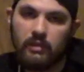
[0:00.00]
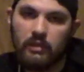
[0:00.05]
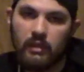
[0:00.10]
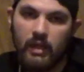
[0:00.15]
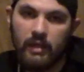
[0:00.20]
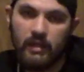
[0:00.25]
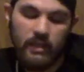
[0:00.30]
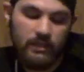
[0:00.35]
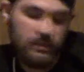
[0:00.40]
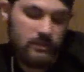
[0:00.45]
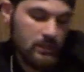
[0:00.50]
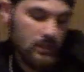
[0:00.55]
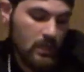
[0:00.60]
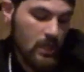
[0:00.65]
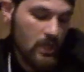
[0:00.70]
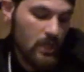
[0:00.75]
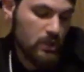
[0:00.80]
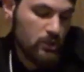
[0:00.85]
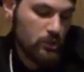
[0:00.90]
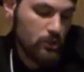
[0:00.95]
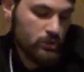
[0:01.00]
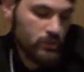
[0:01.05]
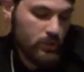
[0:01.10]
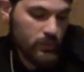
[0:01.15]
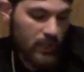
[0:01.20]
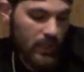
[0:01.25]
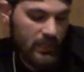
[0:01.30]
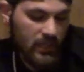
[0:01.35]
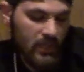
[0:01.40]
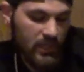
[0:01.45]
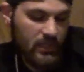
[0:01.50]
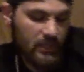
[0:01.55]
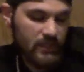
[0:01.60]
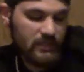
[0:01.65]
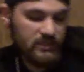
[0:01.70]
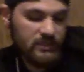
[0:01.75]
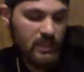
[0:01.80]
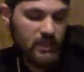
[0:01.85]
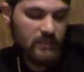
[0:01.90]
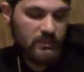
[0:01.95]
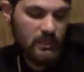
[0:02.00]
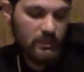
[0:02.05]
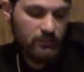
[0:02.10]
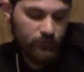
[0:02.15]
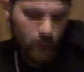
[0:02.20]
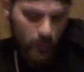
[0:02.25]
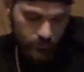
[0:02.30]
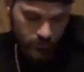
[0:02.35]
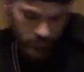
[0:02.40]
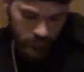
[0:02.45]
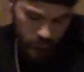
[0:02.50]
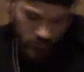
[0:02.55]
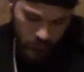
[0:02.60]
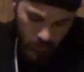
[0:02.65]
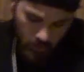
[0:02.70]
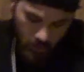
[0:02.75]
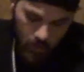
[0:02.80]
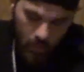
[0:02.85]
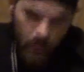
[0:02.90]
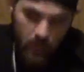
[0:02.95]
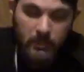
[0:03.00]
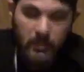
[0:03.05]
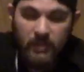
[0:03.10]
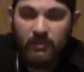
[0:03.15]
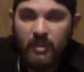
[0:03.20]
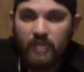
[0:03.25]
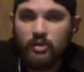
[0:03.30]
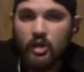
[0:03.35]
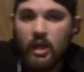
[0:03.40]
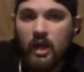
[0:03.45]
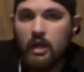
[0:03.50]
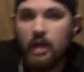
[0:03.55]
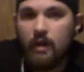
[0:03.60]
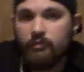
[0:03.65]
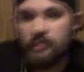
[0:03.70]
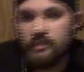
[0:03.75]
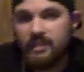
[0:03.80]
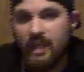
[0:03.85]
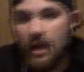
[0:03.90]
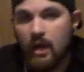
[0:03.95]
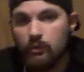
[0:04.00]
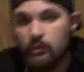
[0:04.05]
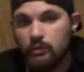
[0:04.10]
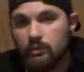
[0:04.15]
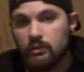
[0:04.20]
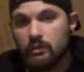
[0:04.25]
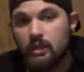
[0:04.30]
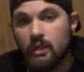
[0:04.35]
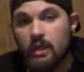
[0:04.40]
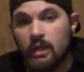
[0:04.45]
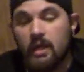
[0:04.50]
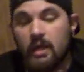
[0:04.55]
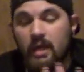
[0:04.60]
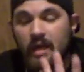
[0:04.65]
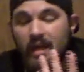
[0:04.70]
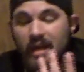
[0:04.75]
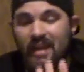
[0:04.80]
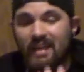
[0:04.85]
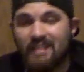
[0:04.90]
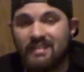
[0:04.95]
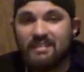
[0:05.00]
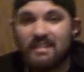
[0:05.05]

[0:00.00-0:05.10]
And that's usually when I can't get a snake to eat frozen, if I dry it off with a towel, it